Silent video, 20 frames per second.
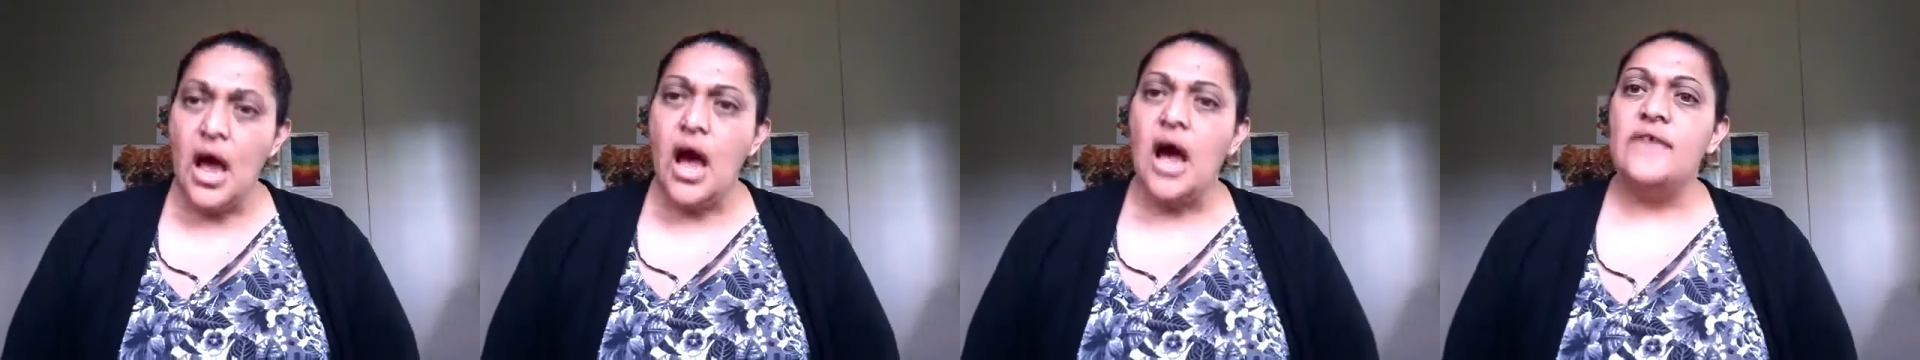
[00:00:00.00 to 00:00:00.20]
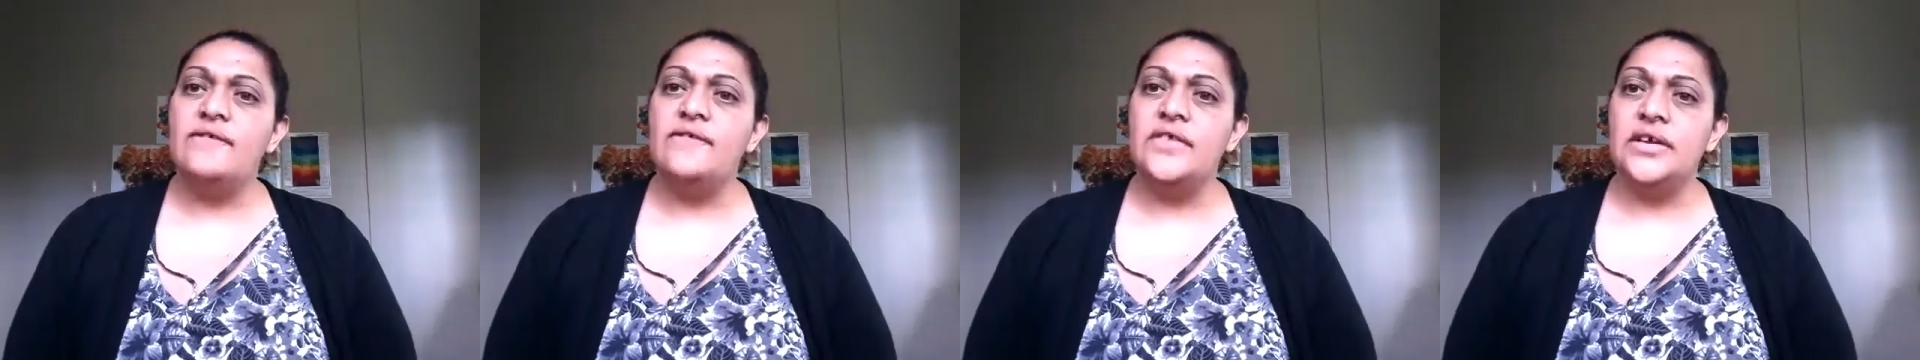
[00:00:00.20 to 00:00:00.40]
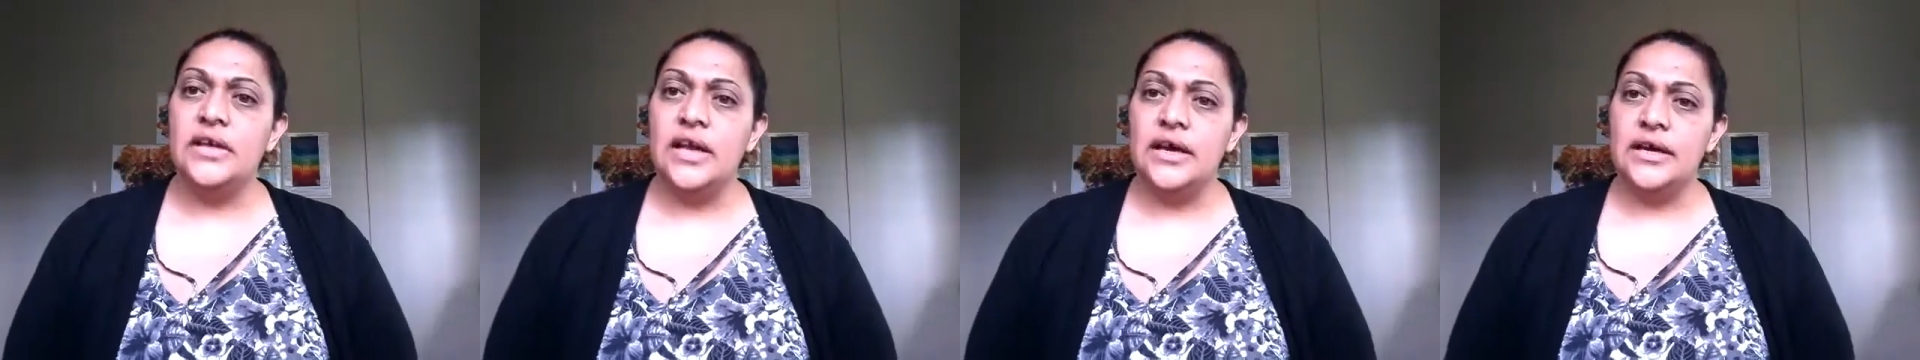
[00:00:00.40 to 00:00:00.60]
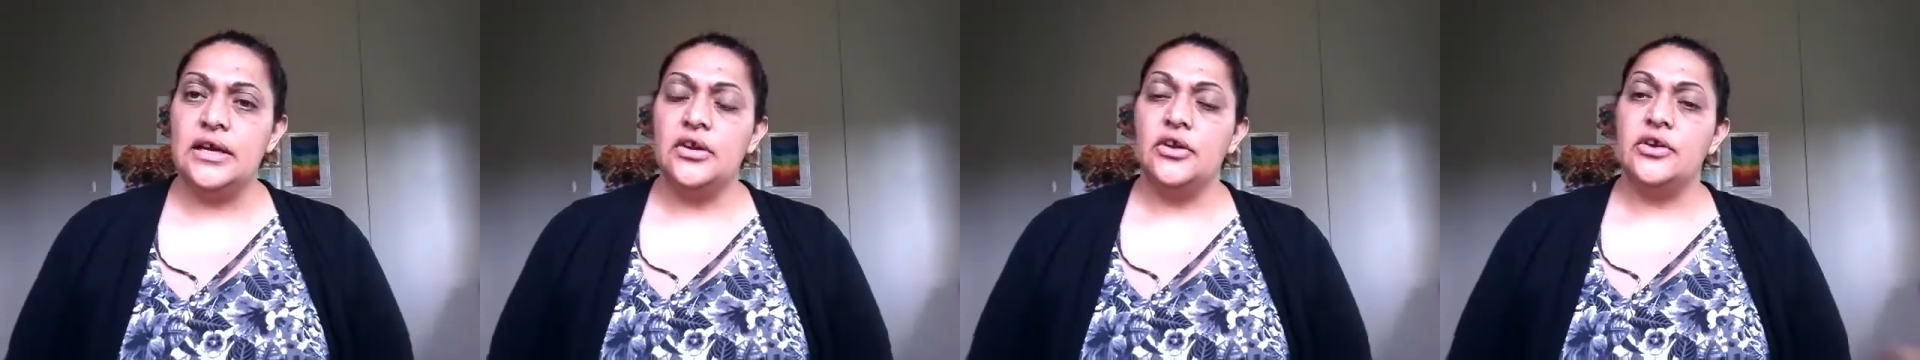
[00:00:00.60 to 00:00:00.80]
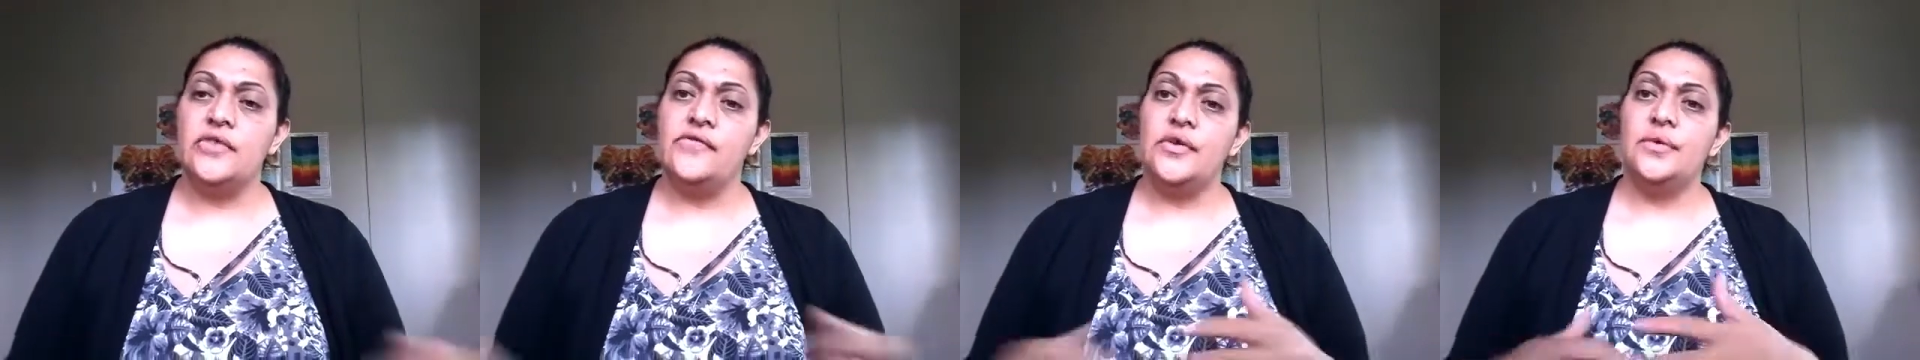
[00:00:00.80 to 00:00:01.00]
I feel like a
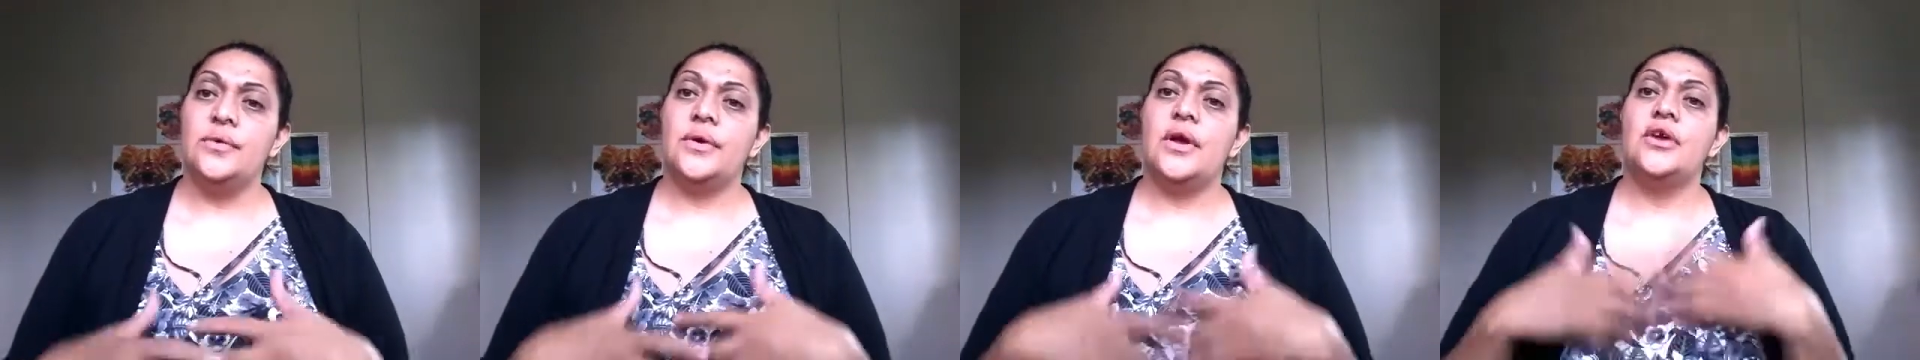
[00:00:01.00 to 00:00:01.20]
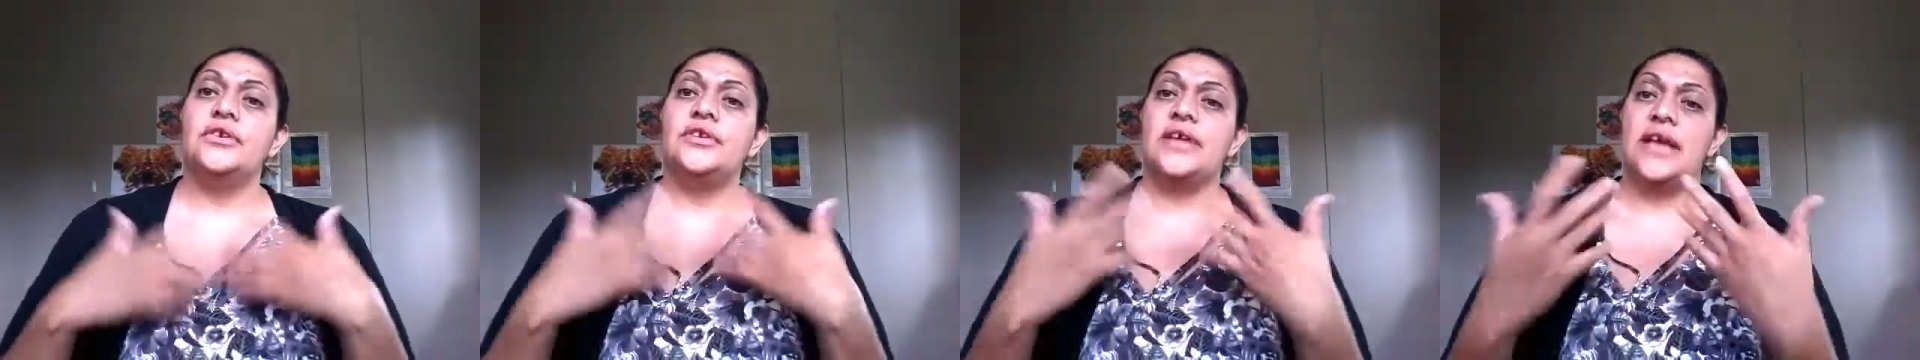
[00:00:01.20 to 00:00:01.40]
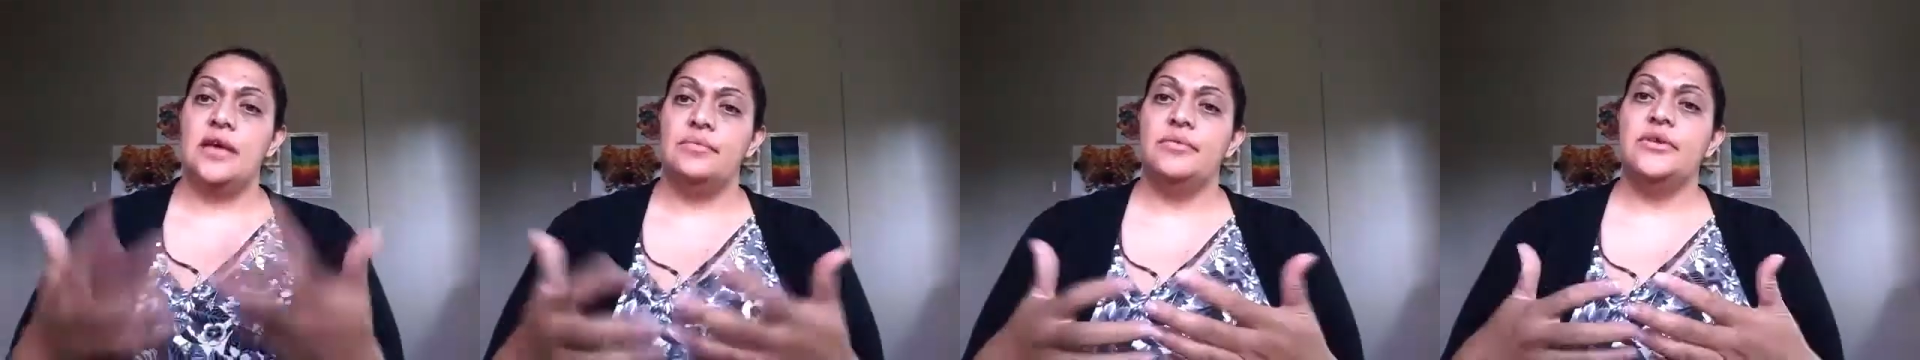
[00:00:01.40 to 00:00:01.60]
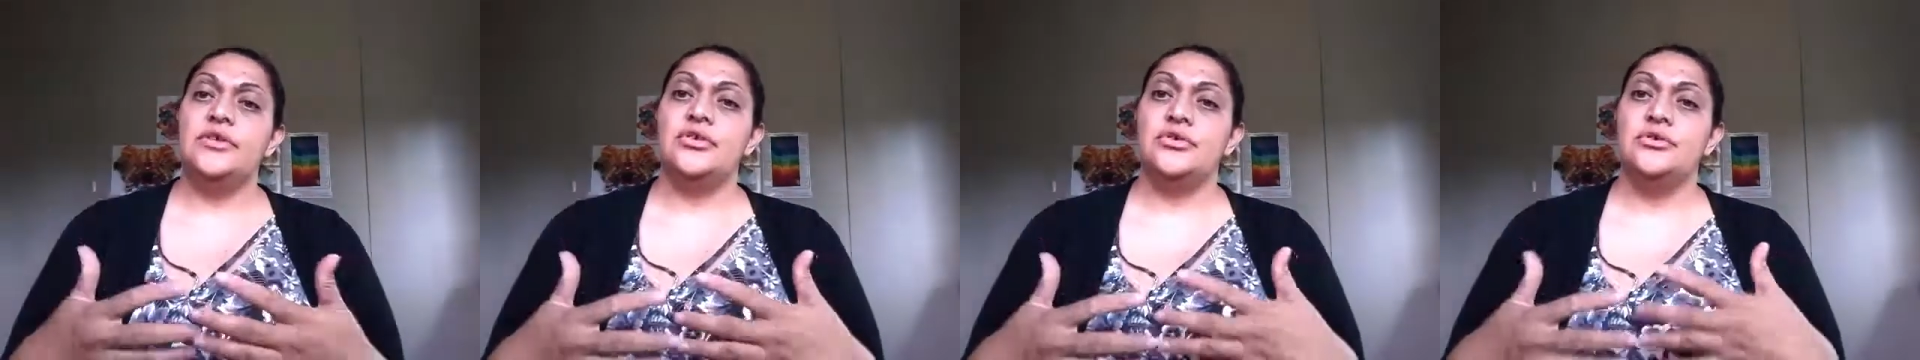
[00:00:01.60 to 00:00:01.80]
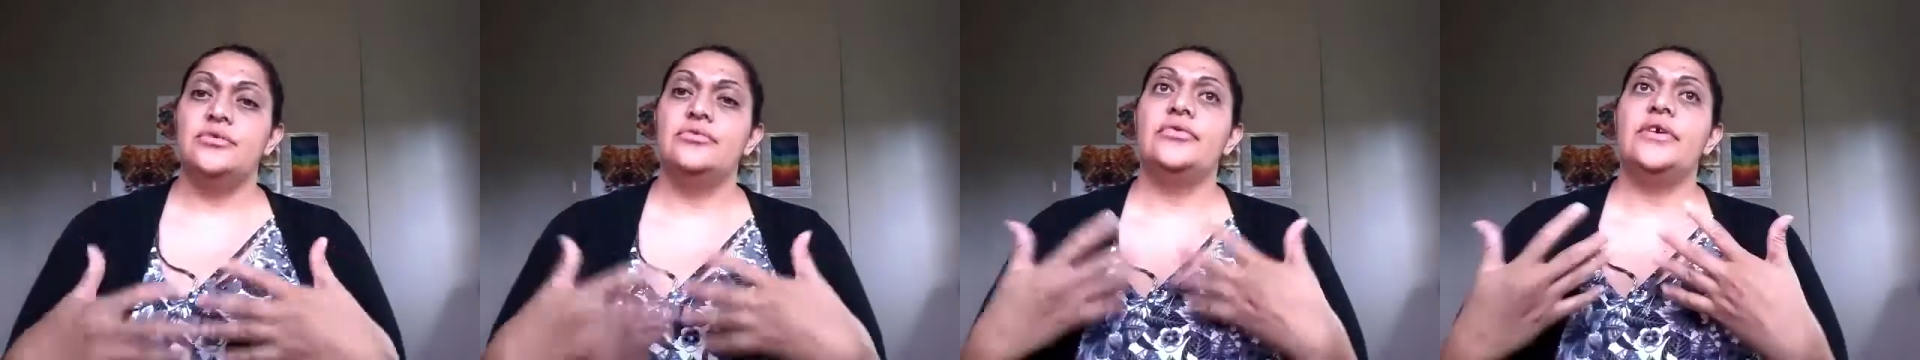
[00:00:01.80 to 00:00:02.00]
lot of you are going to come
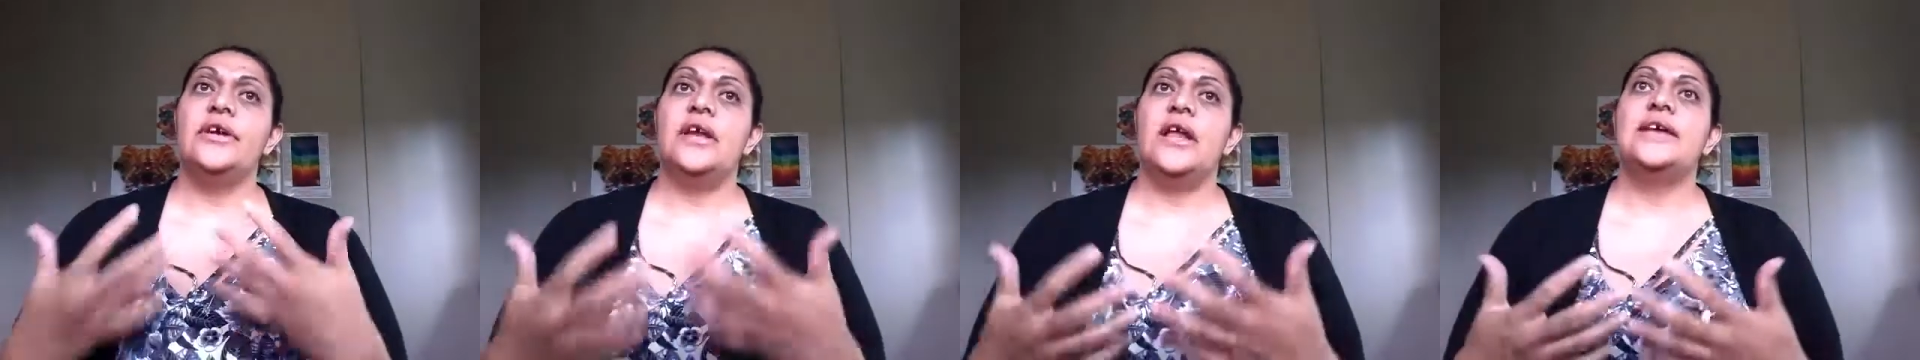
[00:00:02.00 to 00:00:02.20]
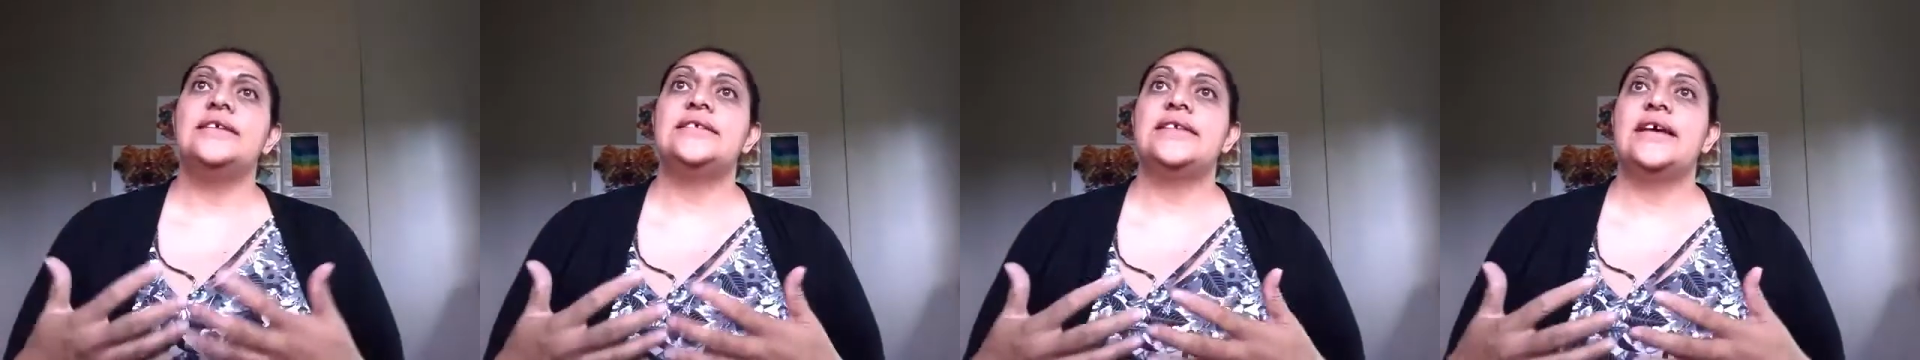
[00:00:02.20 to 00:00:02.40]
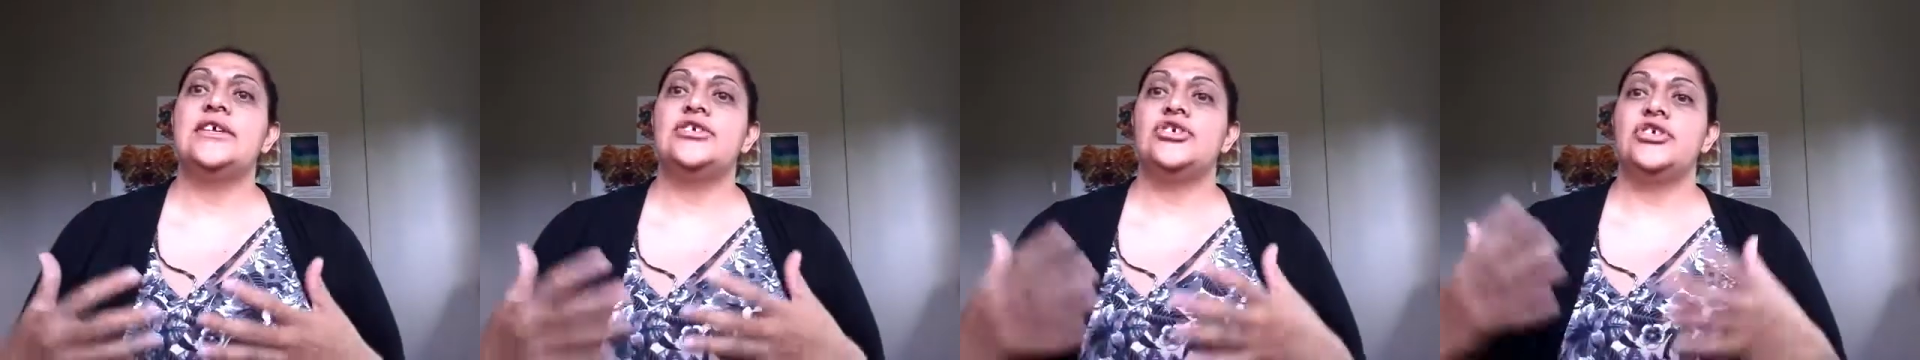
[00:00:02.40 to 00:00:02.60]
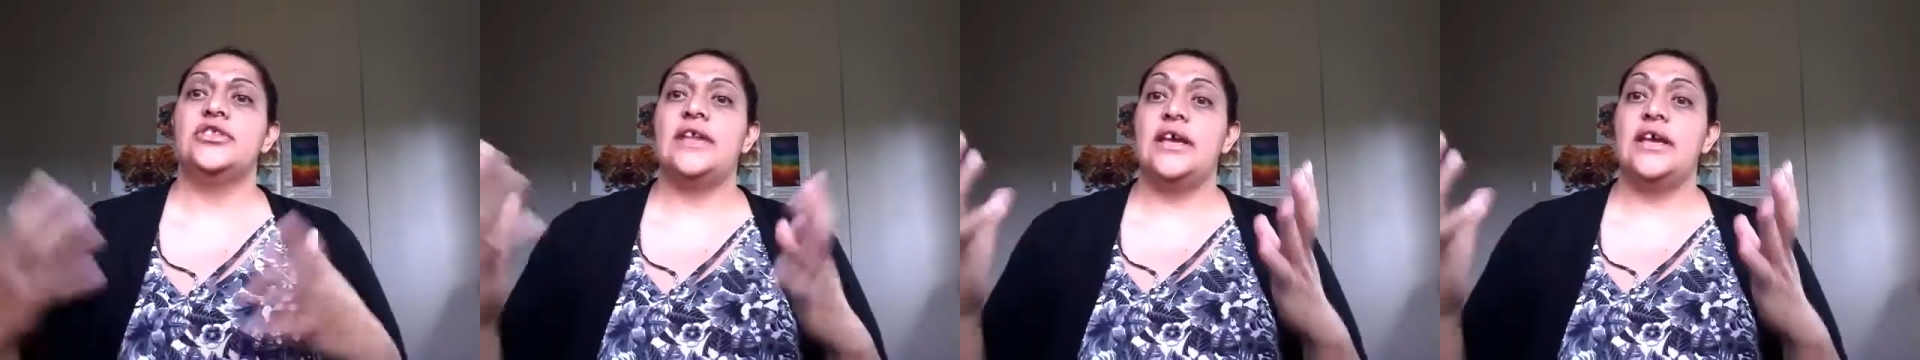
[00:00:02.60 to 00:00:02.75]
into a realization